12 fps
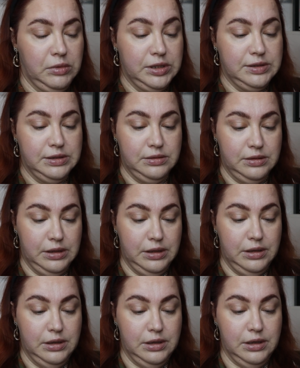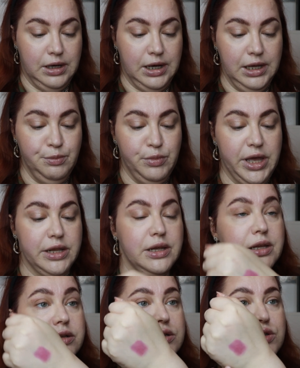Listen, I'm bad
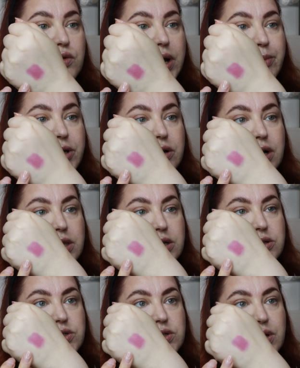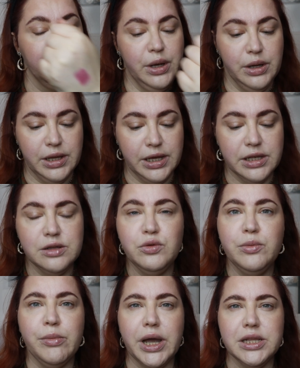at describing colors. Like, it
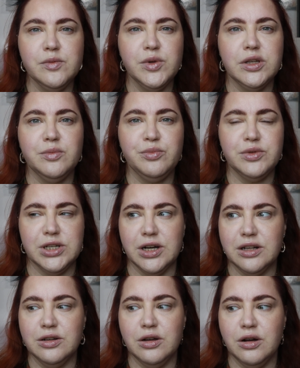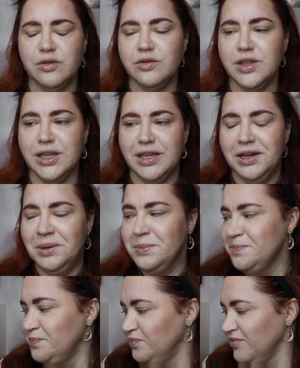reminds me a ton of the
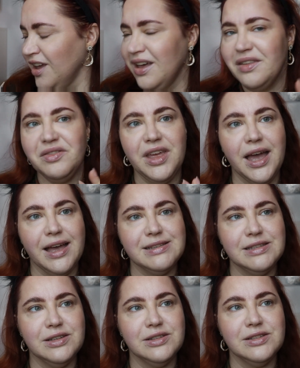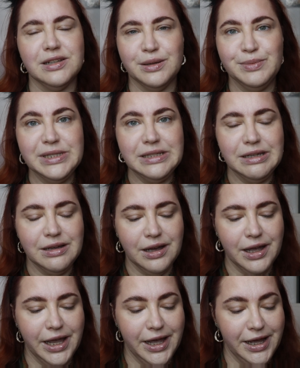Essence lipstick
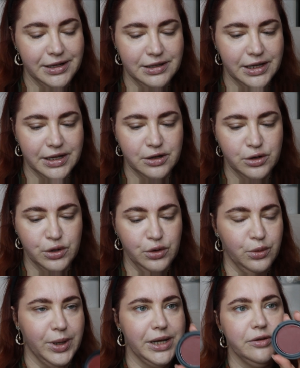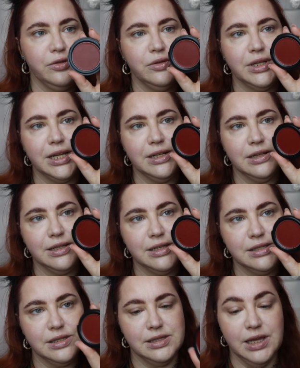I had, like quite a few. Then
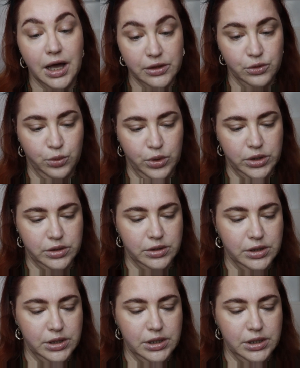this is the other one.